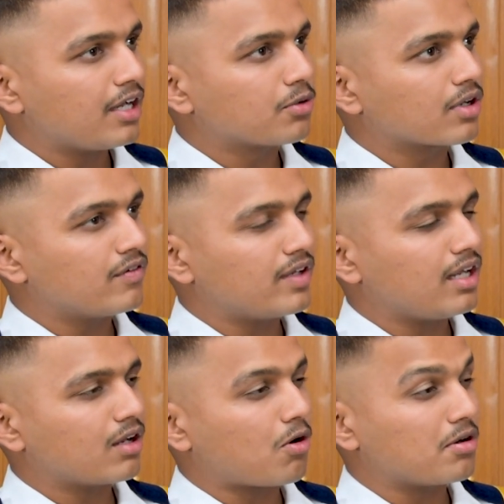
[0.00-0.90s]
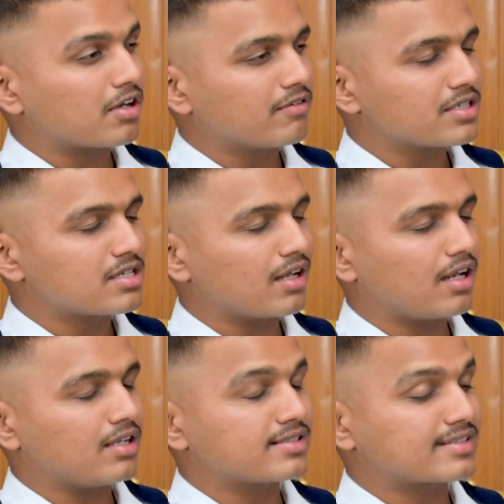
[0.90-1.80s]
took a very
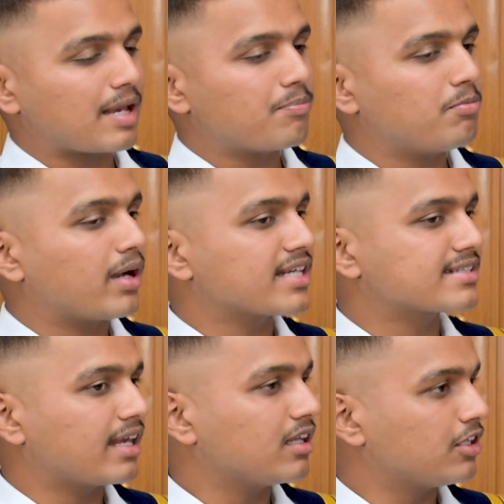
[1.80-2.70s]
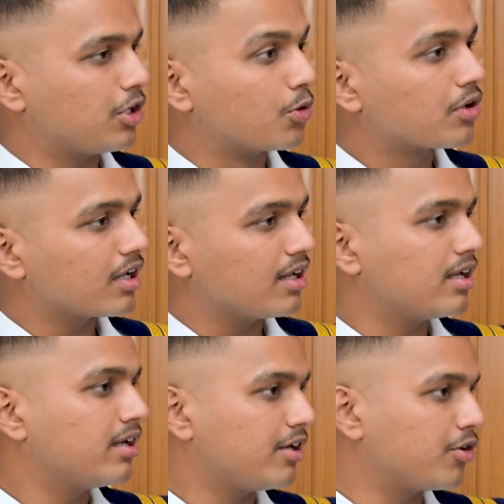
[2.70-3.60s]
controversial step by staying neutral
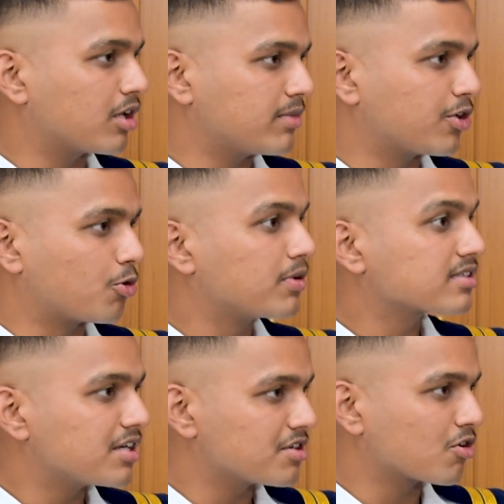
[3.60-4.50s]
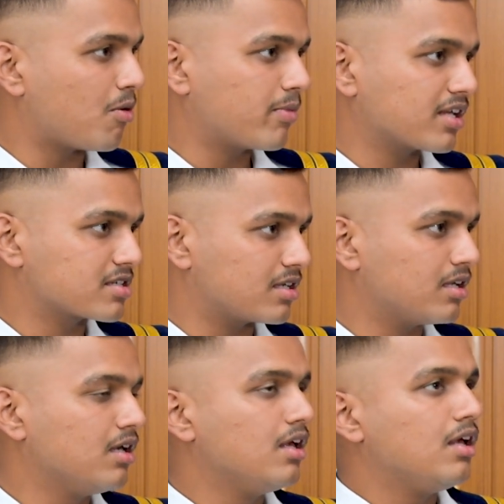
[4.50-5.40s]
during my group discussion
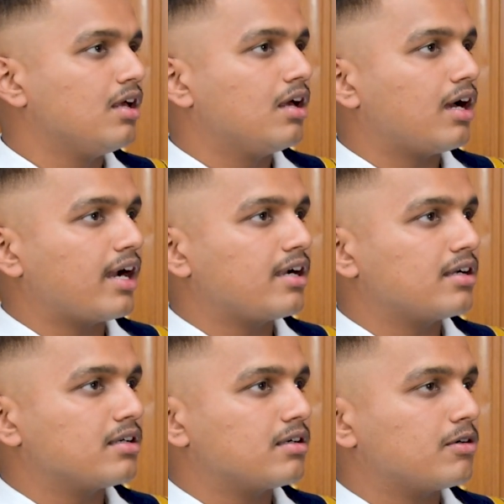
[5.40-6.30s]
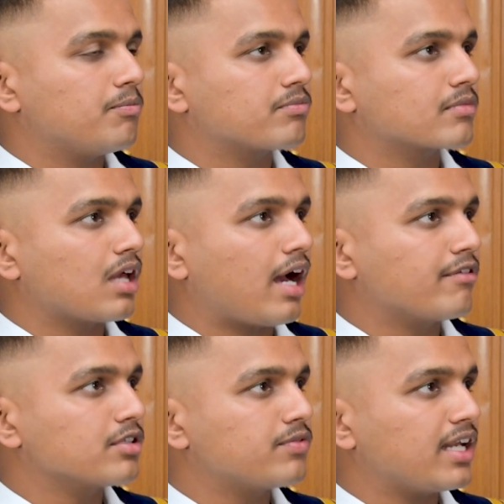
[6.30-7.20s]
competition, and
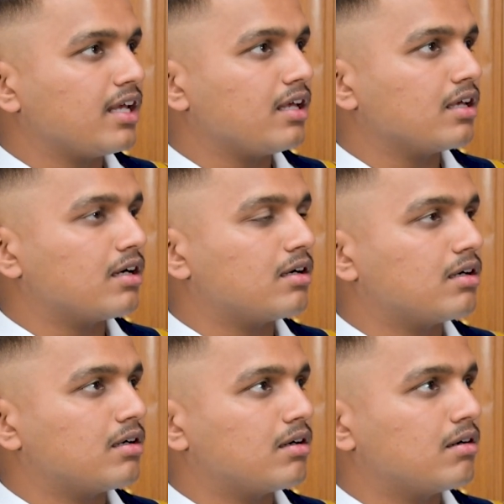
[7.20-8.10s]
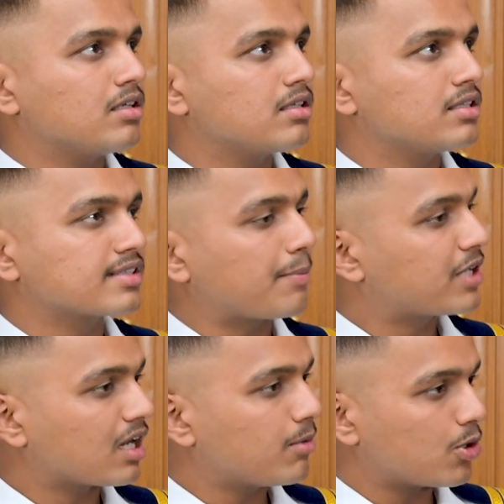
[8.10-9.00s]
I was very
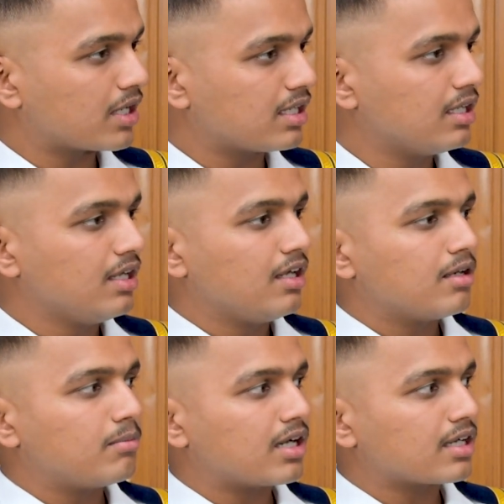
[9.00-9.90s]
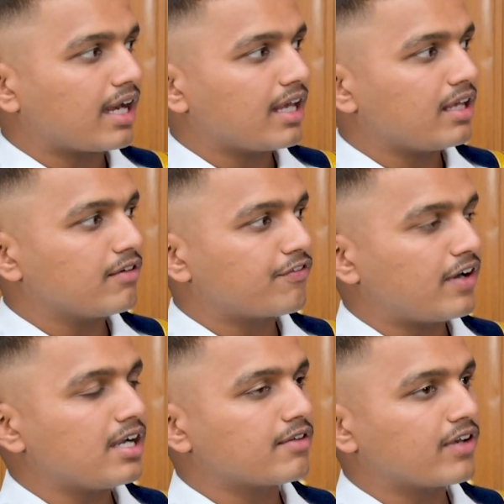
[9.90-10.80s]
skeptic about it, but I
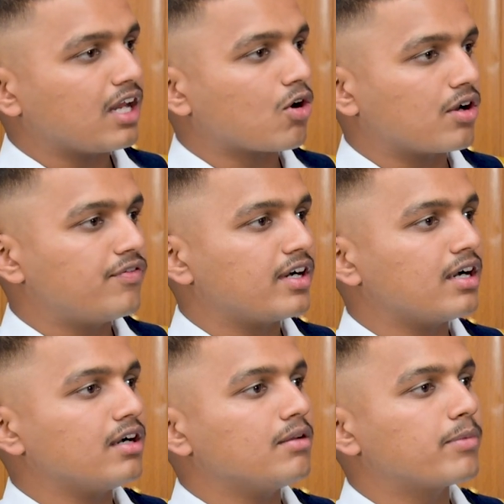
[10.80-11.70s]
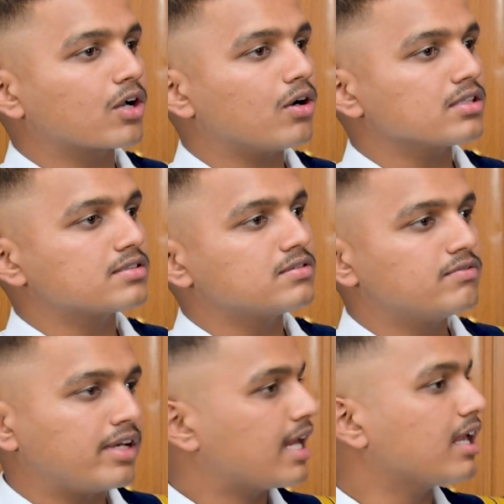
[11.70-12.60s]
felt very confident because
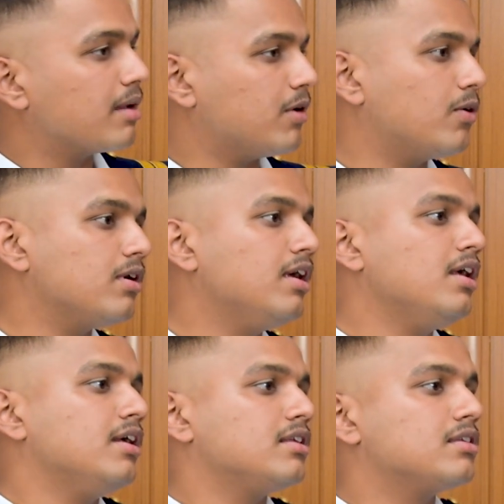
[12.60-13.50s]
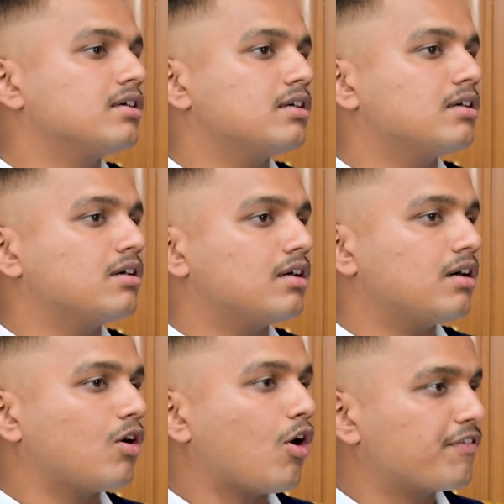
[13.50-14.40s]
when I came out, the
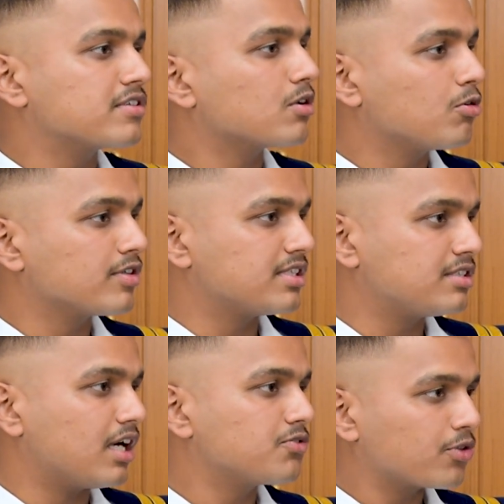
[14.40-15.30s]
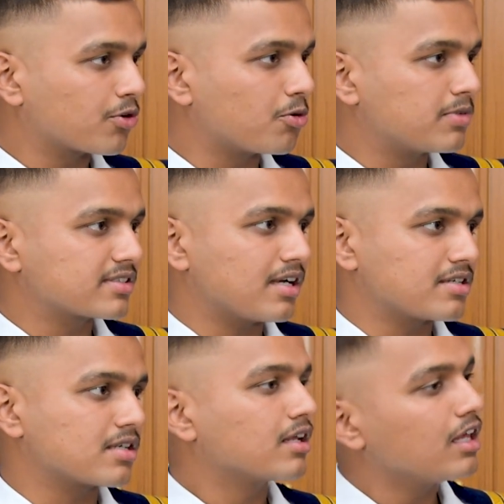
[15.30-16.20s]
officer who was in charge for the group
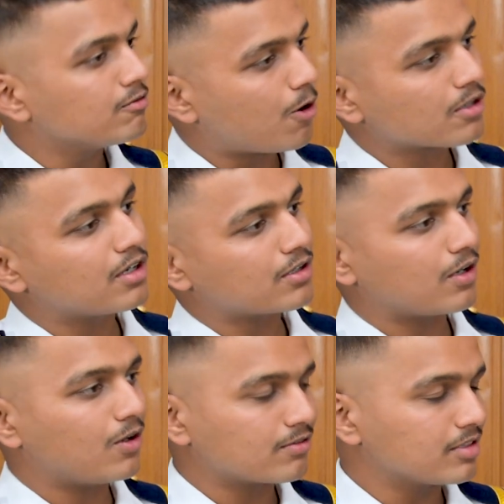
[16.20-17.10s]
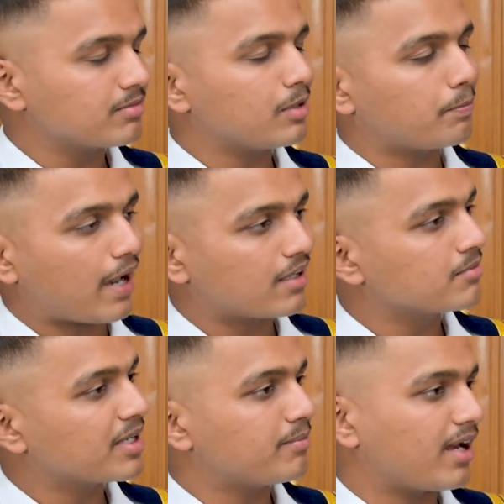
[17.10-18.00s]
discussion, he walked out along with me, patted
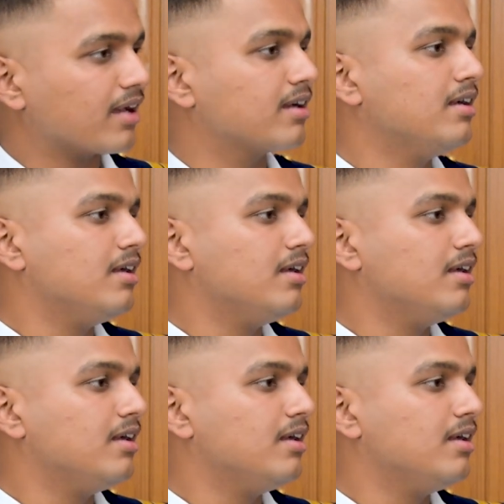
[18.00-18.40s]
my back,